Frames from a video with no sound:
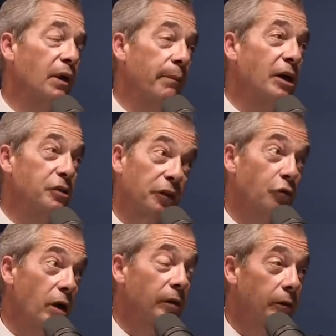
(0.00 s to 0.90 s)
I'm actually
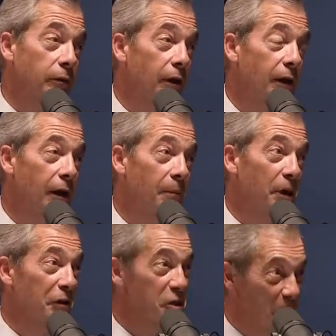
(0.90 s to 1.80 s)
thrilled
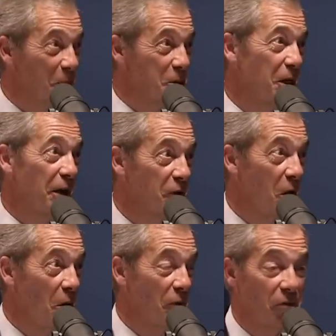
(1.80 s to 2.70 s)
by the response that I've
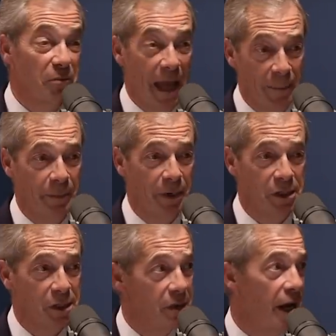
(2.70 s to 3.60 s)
got from cabinet
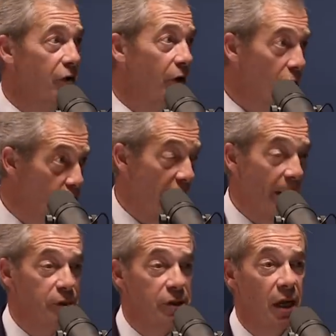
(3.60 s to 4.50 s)
ministers like Grant
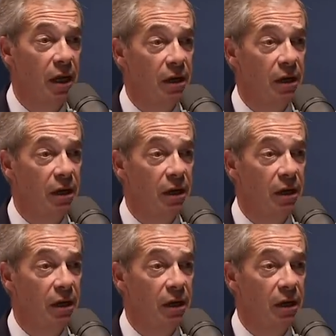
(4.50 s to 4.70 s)
Shapps,